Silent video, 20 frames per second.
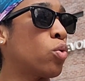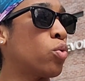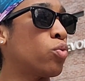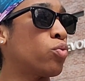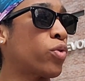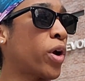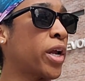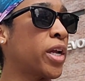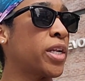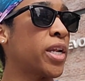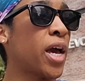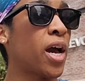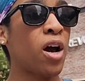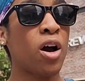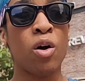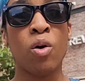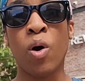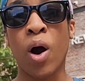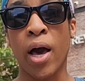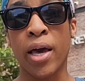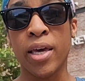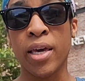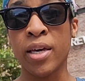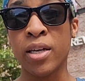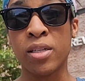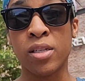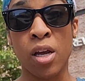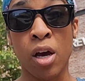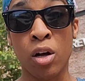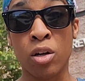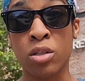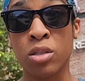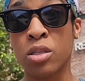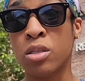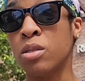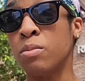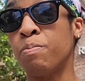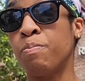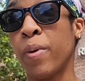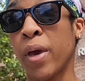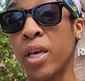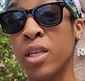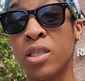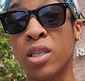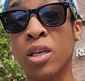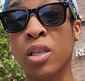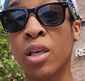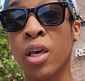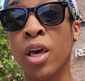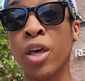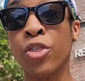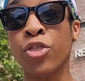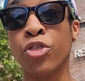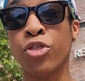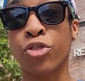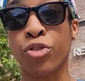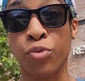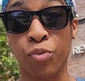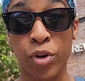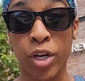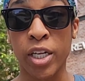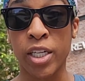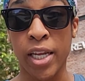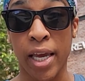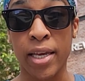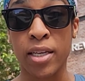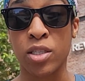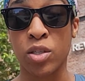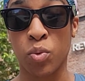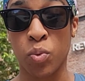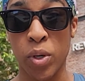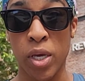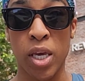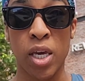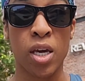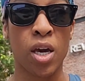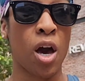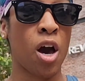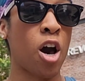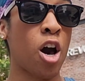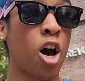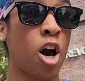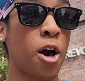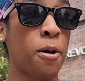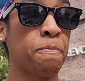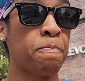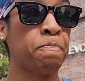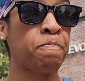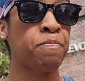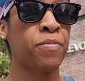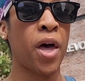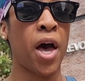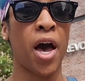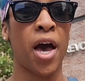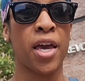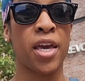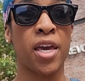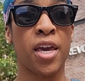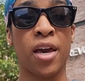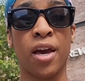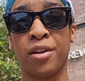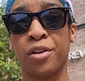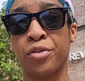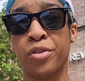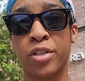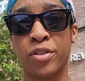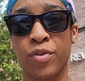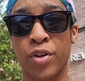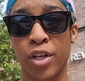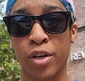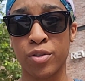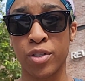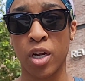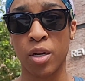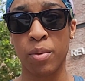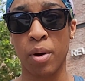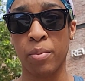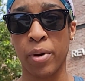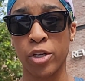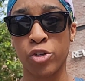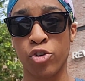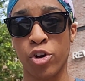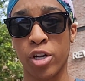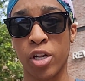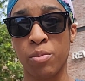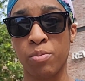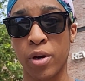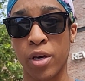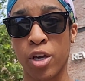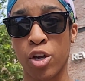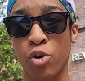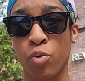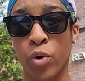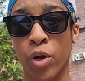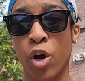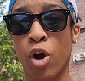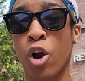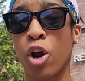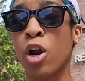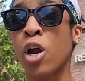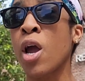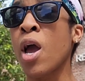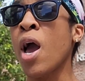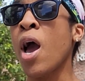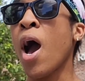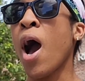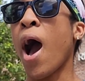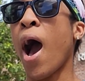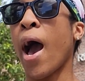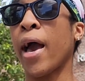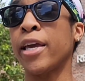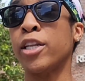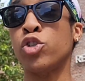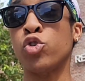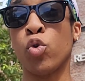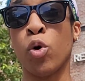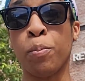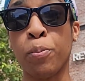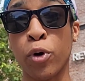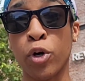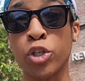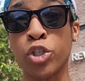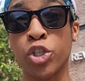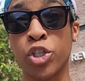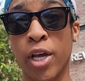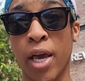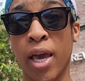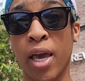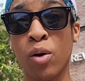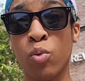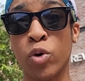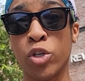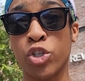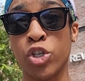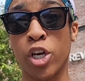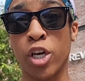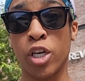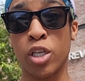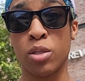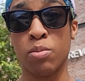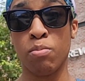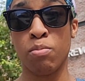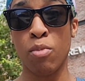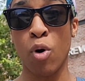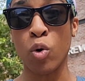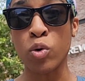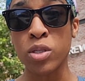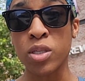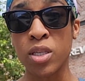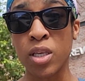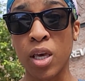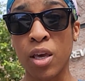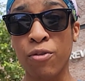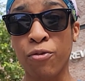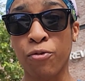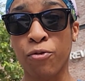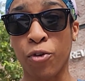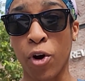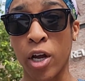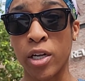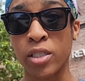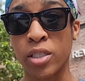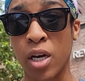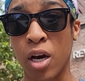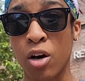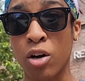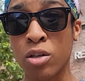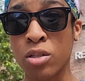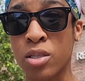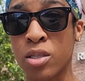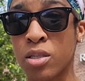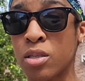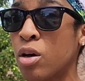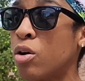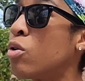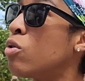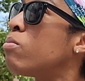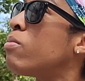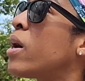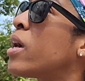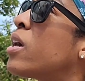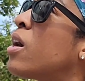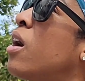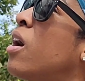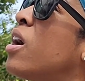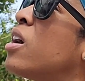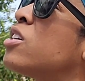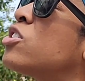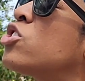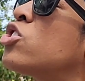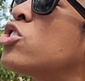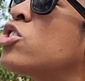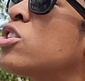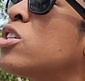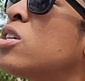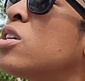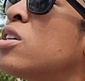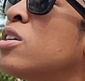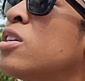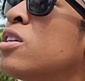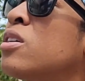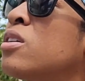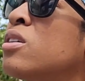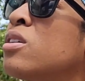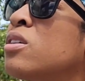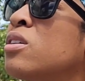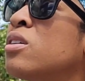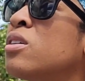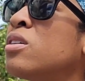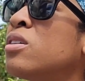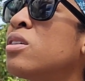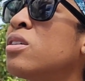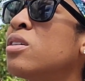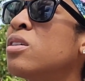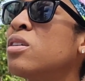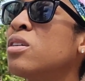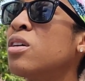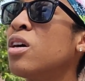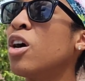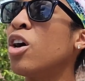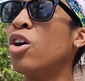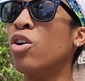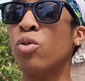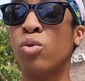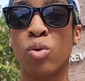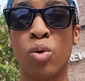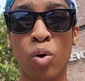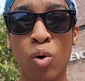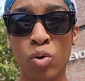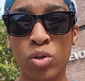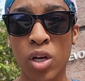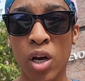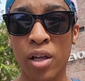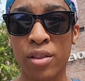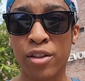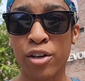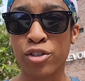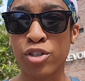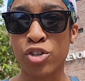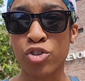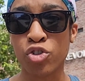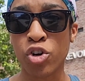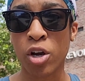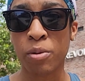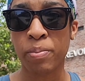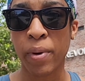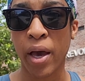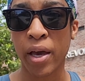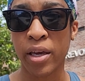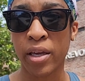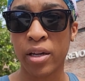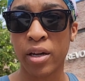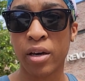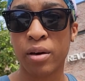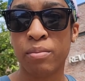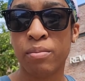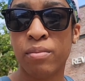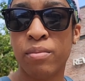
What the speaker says: right now I hit delts basically 3 days a week. I know this video is not about my training, but here we are. I do a push day, which is mostly front delts. Oh my gosh. Oh, hold on. There's a truck backing up.